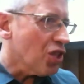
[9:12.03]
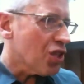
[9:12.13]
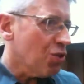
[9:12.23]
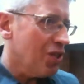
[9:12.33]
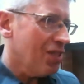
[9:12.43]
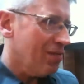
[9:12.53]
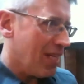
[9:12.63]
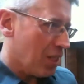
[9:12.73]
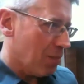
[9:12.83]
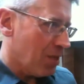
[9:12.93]
social
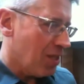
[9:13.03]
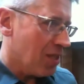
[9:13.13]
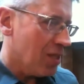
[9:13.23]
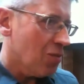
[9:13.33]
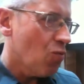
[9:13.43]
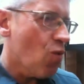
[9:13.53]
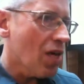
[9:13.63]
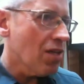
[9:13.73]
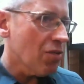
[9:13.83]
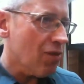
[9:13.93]
investment,
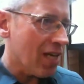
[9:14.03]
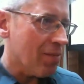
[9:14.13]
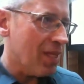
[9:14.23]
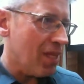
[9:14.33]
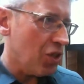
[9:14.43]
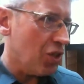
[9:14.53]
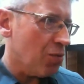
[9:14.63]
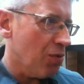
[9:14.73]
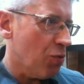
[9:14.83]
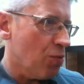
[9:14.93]
one of the recommendations that
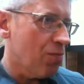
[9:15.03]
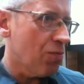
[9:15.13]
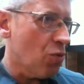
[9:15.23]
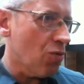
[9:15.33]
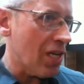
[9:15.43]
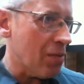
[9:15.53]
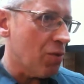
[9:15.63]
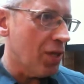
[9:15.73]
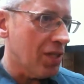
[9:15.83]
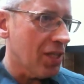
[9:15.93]
we've already
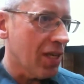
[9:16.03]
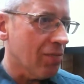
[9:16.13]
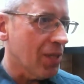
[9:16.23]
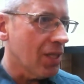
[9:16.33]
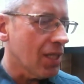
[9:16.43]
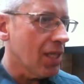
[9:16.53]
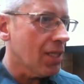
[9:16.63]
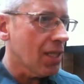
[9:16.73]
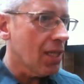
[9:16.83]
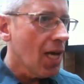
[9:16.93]
put into government is
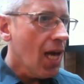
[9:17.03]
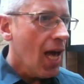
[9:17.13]
that